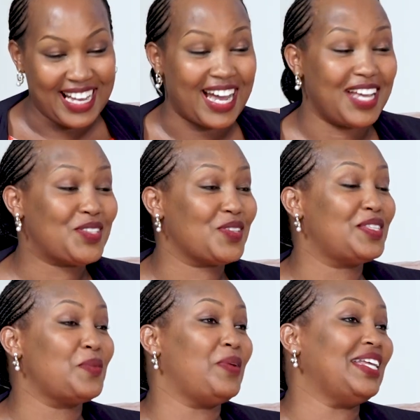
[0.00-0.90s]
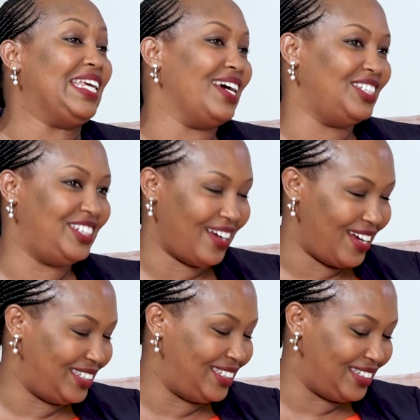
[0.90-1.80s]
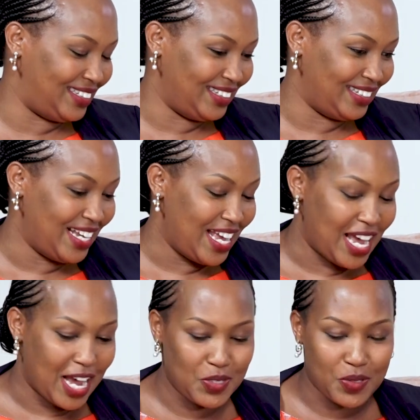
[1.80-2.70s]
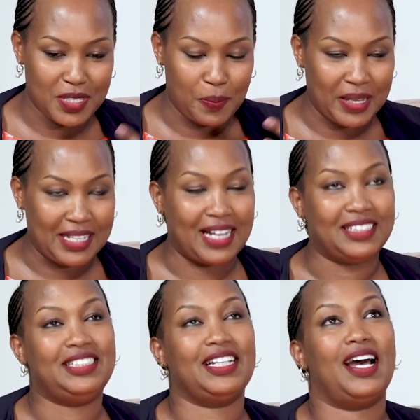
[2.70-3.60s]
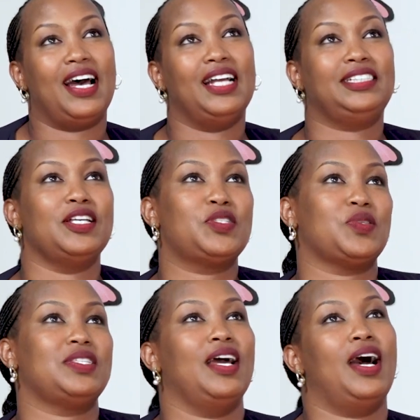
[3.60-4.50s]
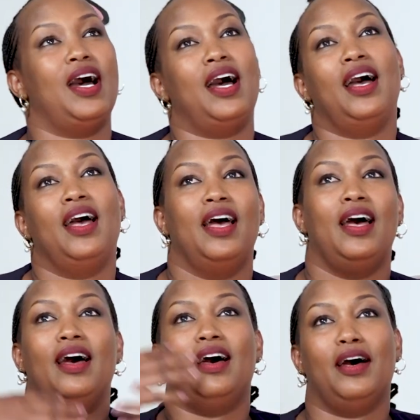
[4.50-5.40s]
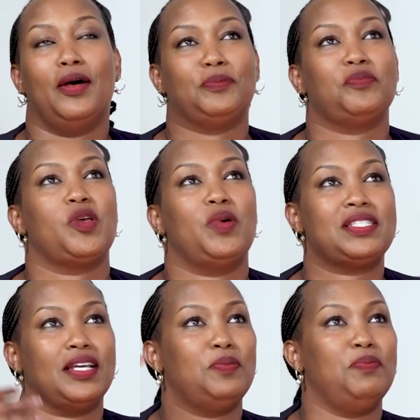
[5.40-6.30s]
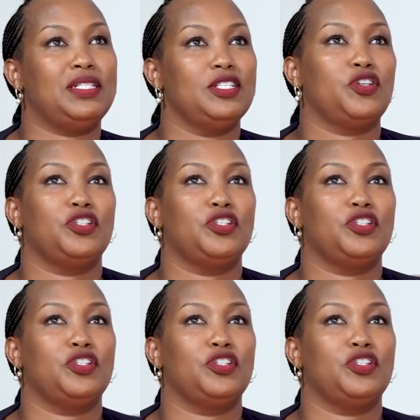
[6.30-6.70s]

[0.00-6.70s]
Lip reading: I used to see Penny at church. I used to see her, what's that bit?